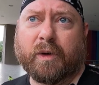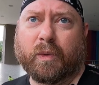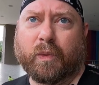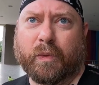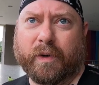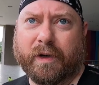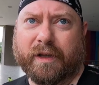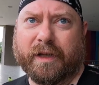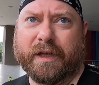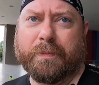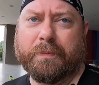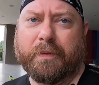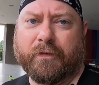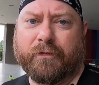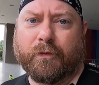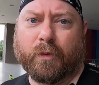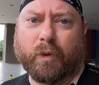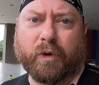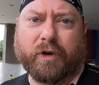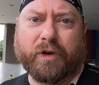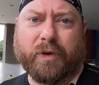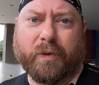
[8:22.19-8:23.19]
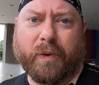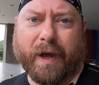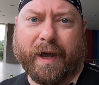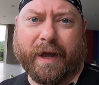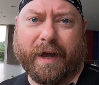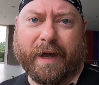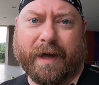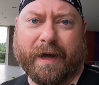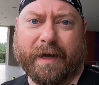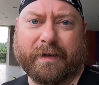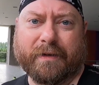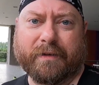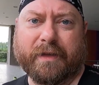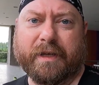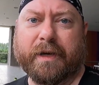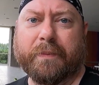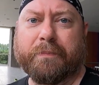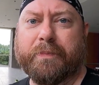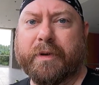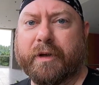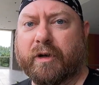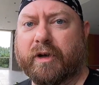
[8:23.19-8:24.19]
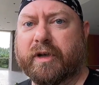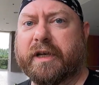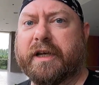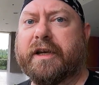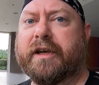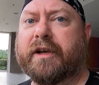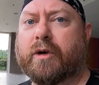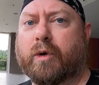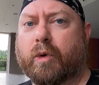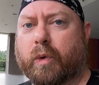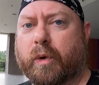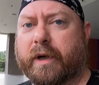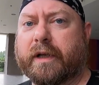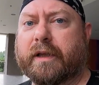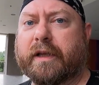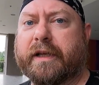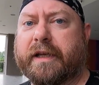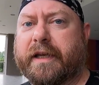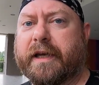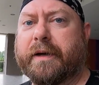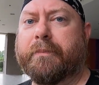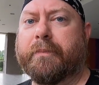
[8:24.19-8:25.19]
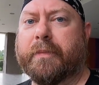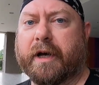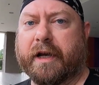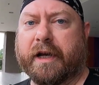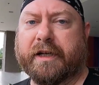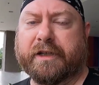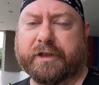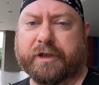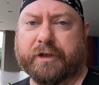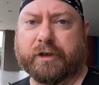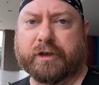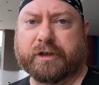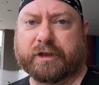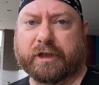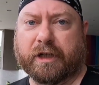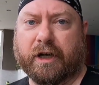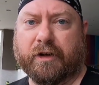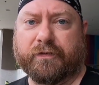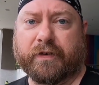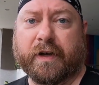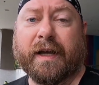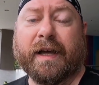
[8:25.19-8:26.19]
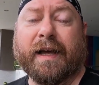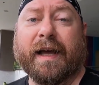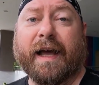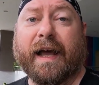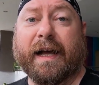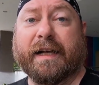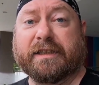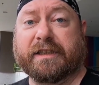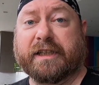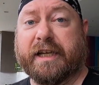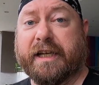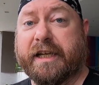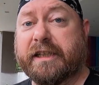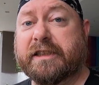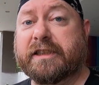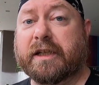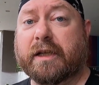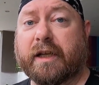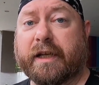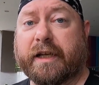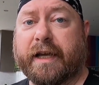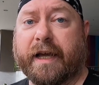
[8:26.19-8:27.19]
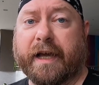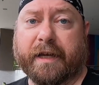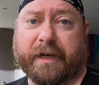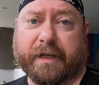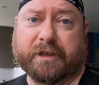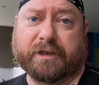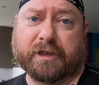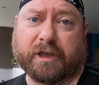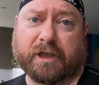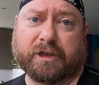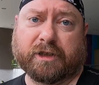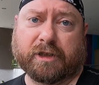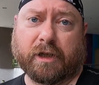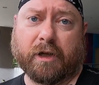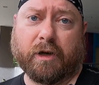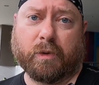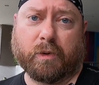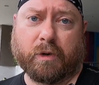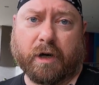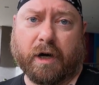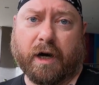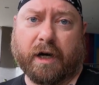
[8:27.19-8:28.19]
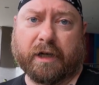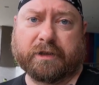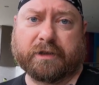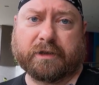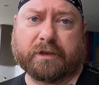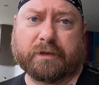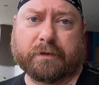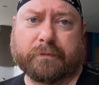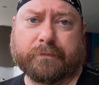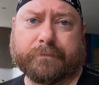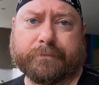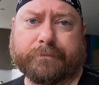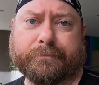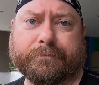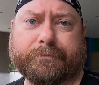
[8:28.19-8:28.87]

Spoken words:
really before you had the ability to quickly get money to yourself as easily and at such low cost.